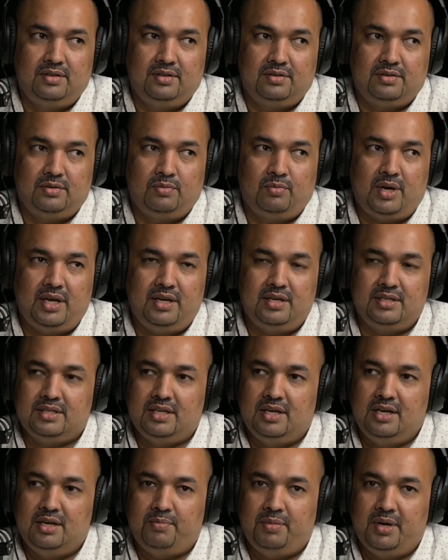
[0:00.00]
So why a
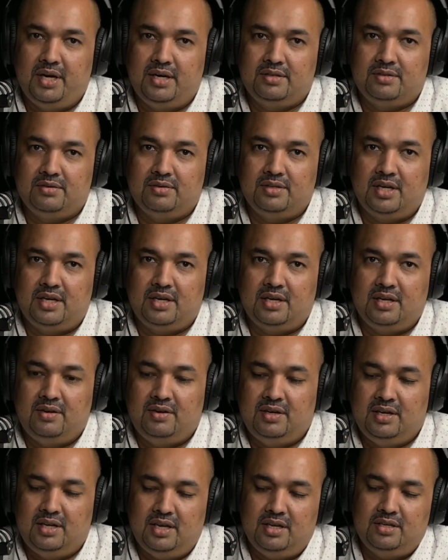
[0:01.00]
skid plate? So that
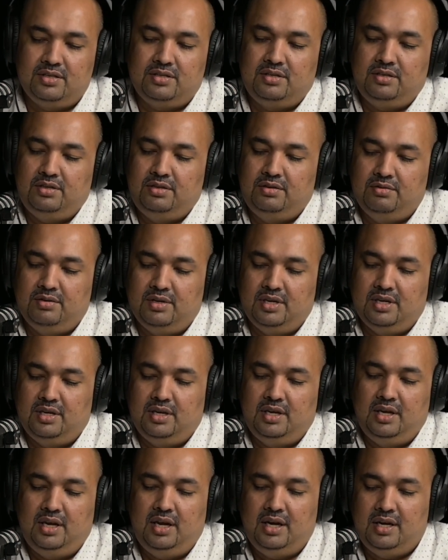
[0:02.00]
in case you are
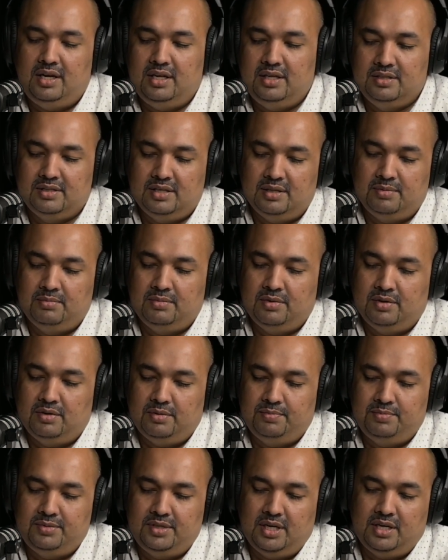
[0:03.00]
hitting some
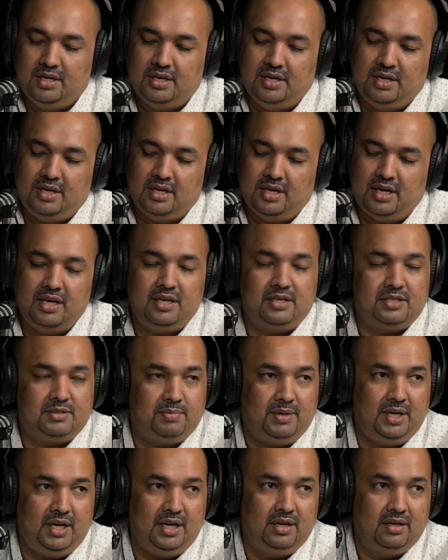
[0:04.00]
object at a higher
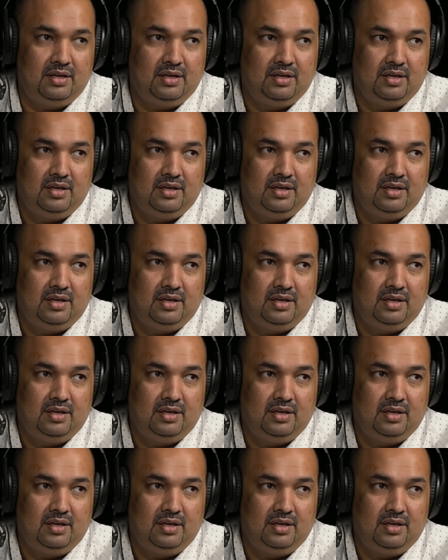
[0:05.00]
speed,